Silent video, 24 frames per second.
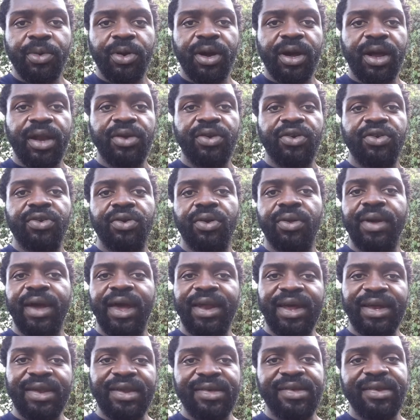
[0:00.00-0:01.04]
more gun control,
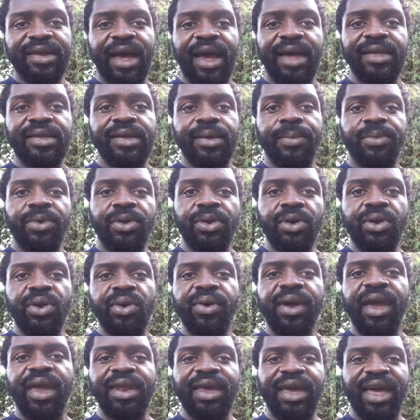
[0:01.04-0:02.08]
and I just asked them, do you
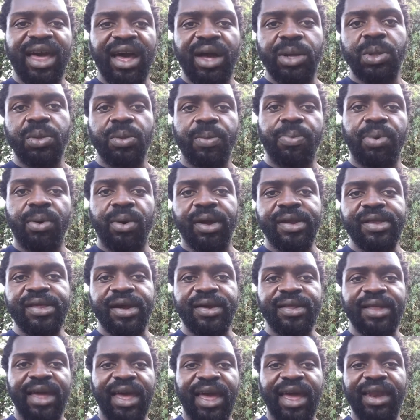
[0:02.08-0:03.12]
know any actual points?
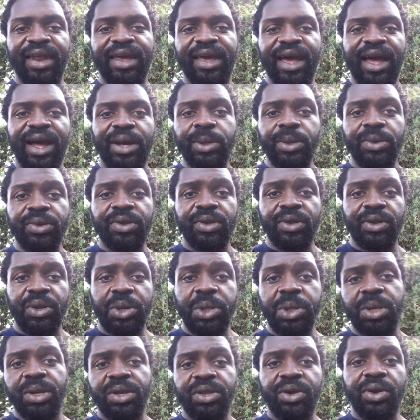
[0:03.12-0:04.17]
Are there any actual
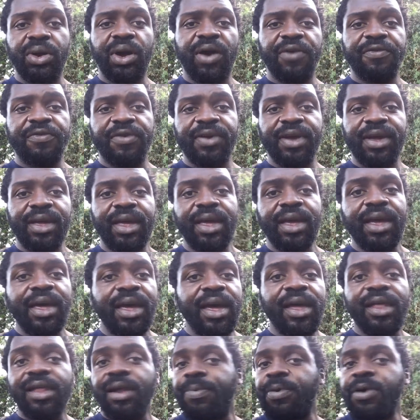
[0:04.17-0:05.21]
solutions you're offering?
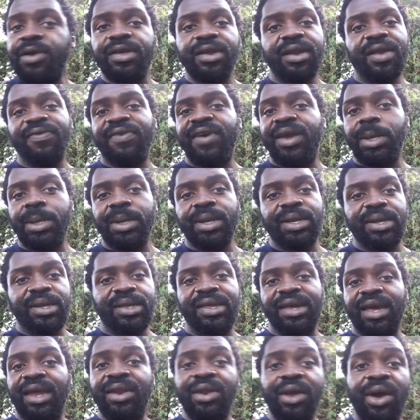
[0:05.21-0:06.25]
The person eventually
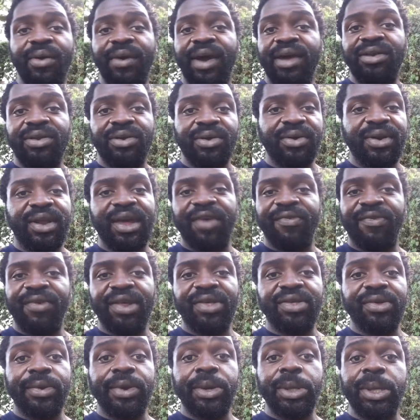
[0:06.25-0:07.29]
just said, no, I don't have any
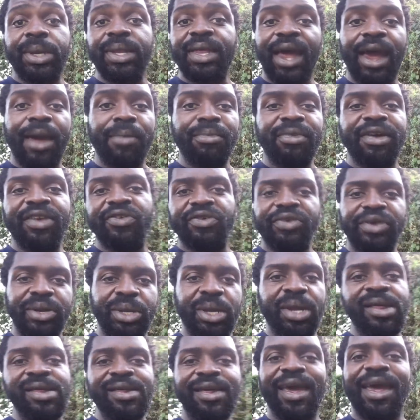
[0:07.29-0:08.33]
solutions. I'm literally
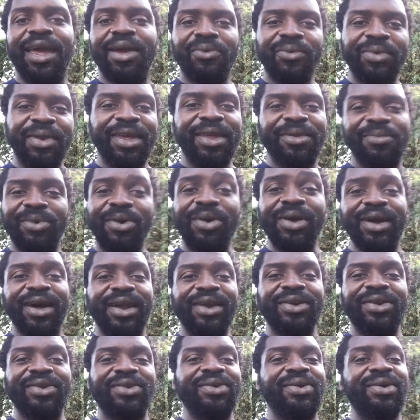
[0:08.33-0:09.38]
just saying we need more
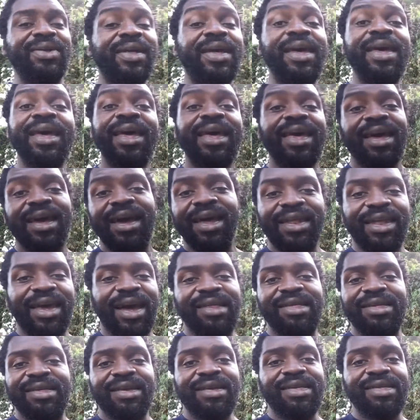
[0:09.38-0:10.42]
gun control. And
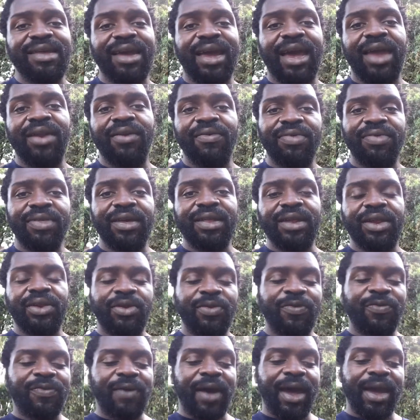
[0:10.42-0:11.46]
that's just the kind of thing that
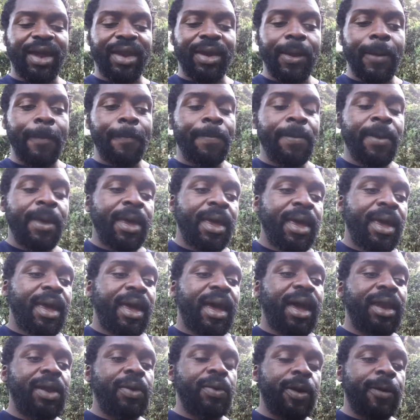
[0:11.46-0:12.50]
you find.
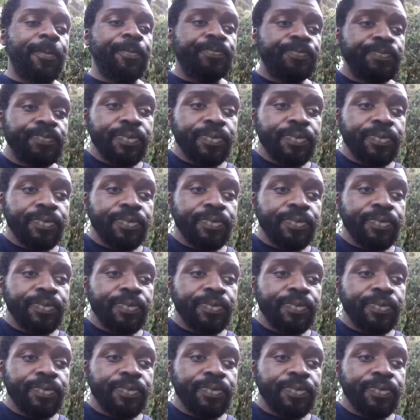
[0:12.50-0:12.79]
Anyway,